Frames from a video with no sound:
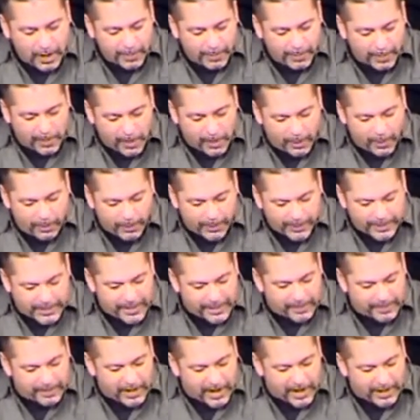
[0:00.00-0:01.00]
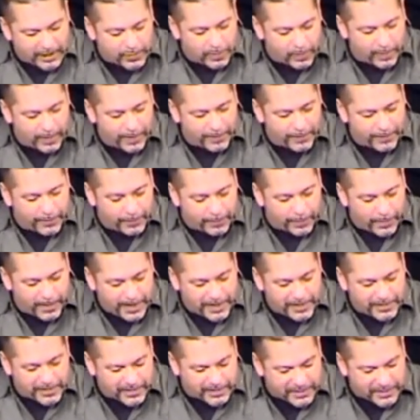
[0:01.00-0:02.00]
but all who receive God's wonderful,
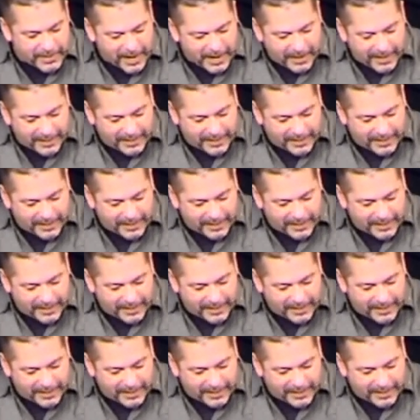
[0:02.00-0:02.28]
gracious